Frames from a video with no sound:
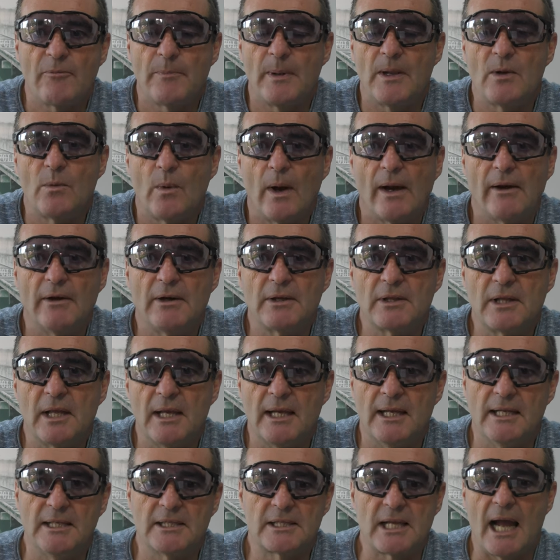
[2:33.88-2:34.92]
been wearing
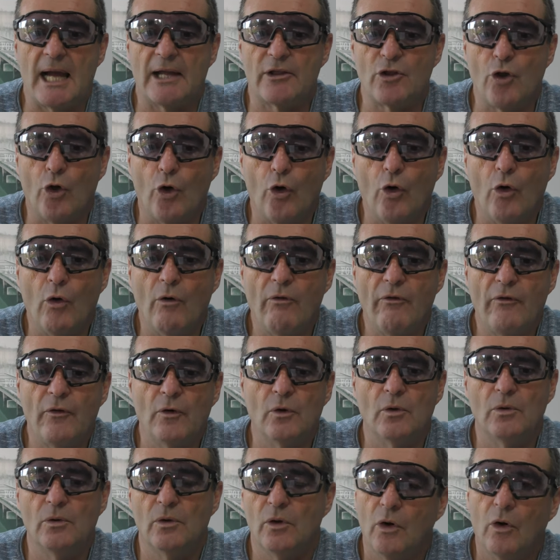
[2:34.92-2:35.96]
these an
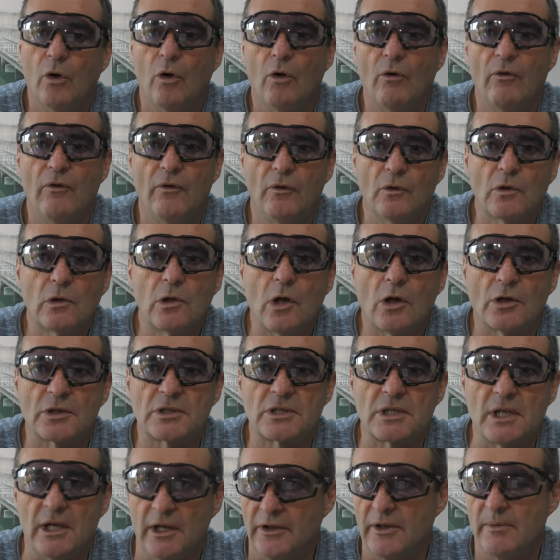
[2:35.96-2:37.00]
awful
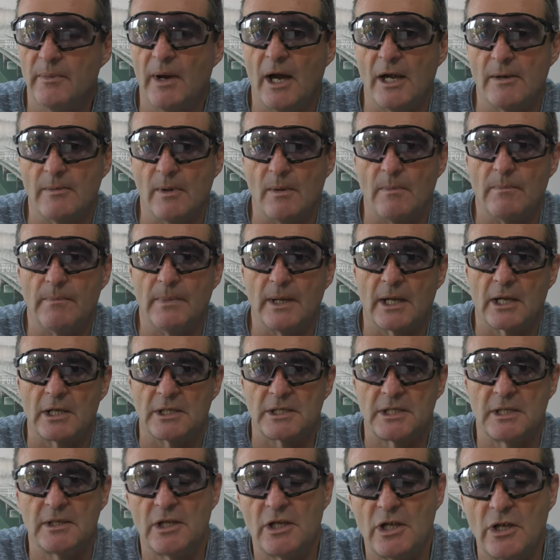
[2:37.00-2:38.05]
lot at the moment,
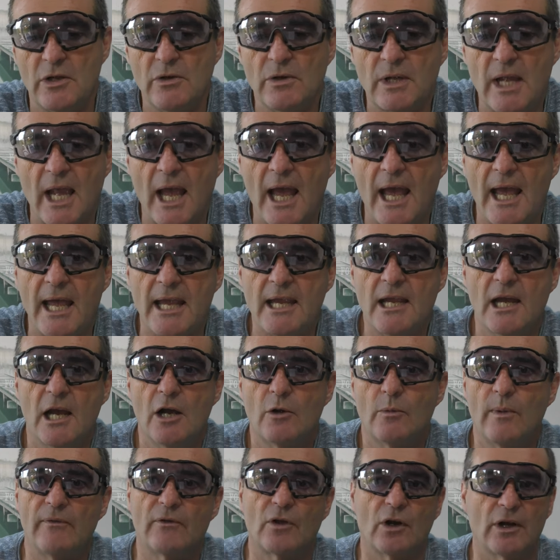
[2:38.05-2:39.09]
because in the
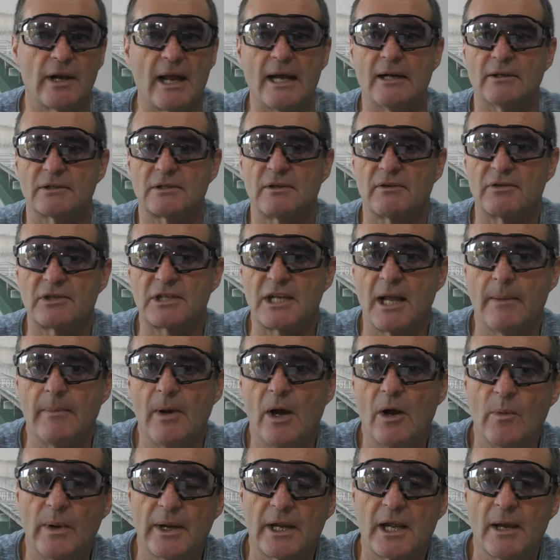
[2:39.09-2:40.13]
UK, we've gone out of
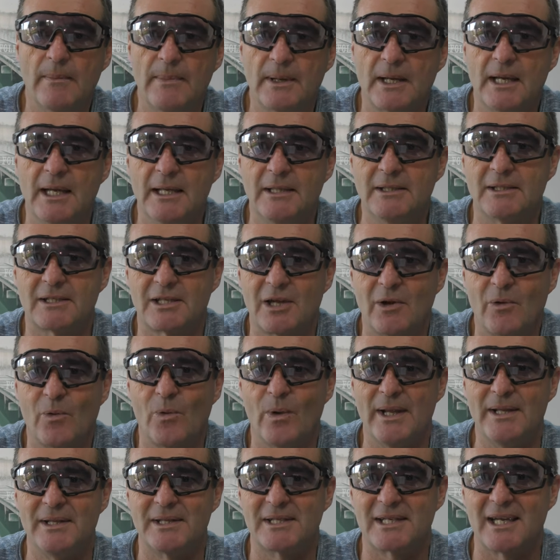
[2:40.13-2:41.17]
summer, we're coming into
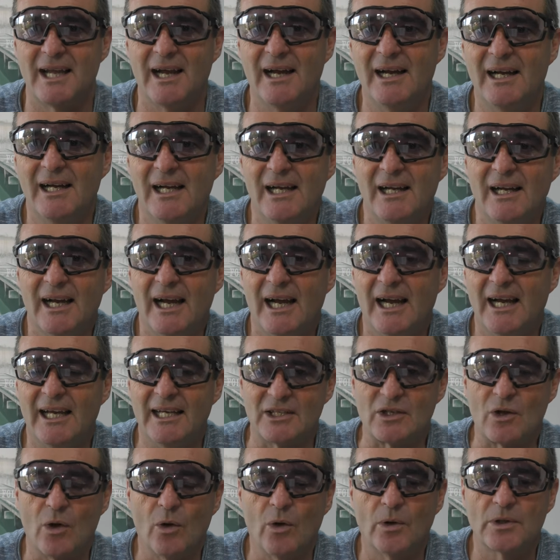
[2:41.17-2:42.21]
winter,
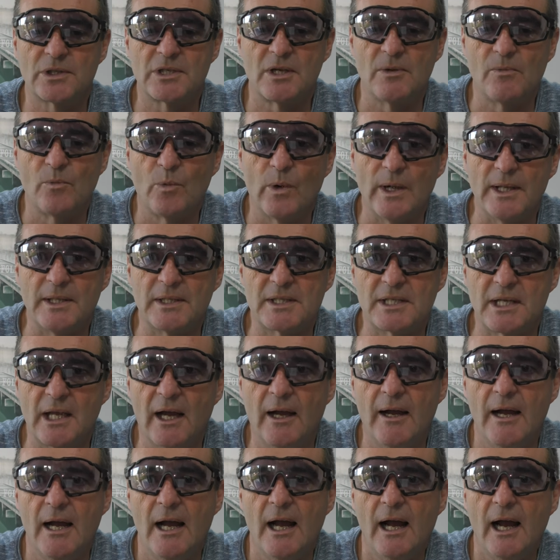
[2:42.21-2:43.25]
it's autumn,
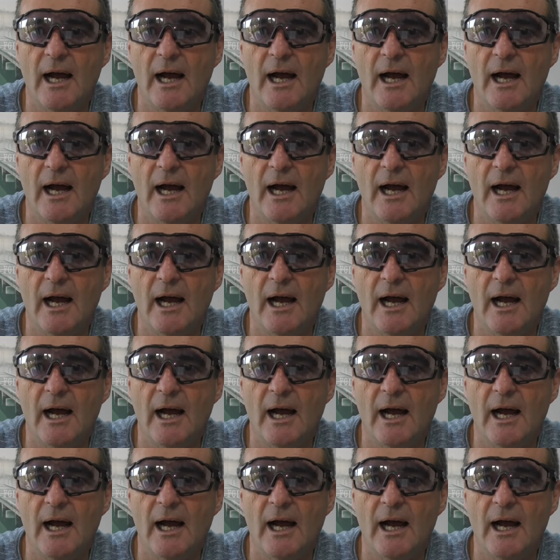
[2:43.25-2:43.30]
winter.